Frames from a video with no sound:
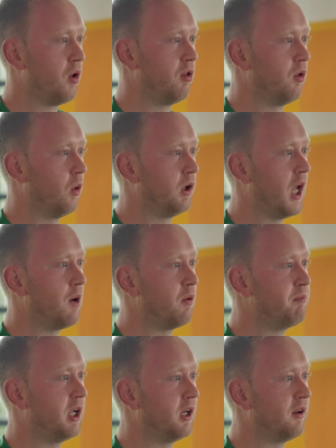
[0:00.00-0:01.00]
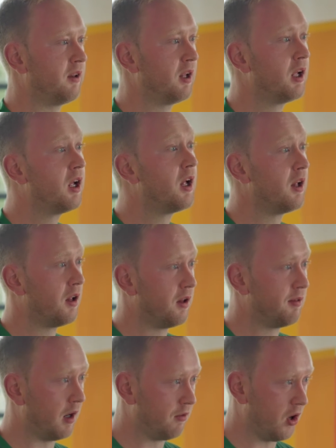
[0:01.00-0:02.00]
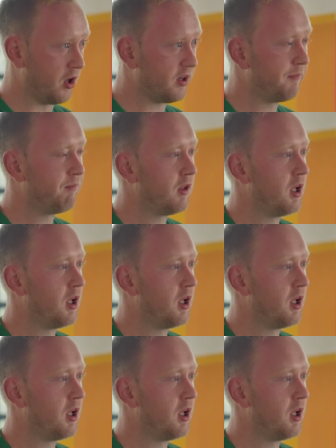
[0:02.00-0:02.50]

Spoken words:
So that would mean self-hurt.